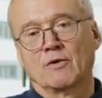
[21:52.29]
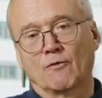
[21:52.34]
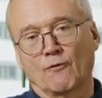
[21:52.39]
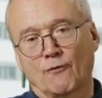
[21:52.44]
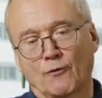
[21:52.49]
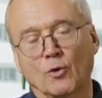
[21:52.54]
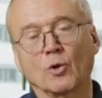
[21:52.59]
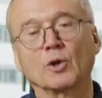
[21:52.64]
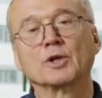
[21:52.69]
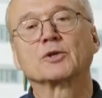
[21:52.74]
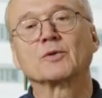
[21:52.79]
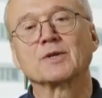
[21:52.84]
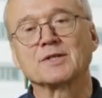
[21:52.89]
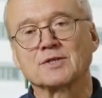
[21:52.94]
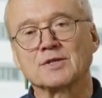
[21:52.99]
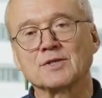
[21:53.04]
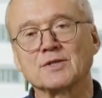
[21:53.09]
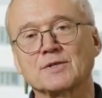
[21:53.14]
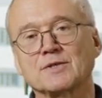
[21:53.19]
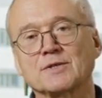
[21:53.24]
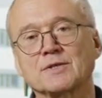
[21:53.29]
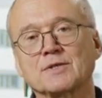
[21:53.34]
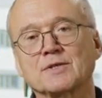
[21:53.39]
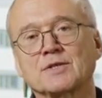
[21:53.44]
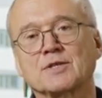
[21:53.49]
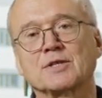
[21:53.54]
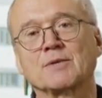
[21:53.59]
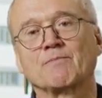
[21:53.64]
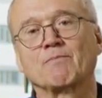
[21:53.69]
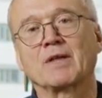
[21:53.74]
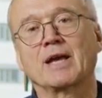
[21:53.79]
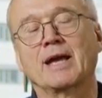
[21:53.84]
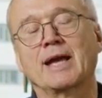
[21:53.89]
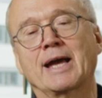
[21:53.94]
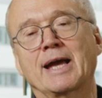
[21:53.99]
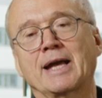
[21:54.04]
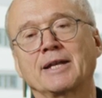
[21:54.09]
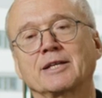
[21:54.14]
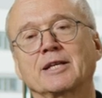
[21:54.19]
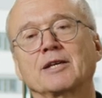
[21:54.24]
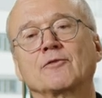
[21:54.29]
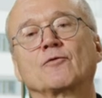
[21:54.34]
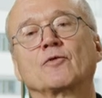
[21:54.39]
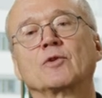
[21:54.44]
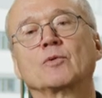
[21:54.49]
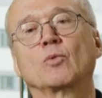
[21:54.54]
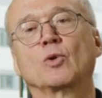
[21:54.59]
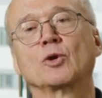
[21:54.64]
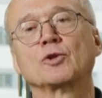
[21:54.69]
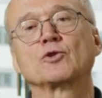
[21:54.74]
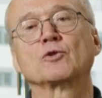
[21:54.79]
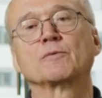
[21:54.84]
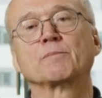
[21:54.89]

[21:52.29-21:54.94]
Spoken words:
fault resistance, and if we want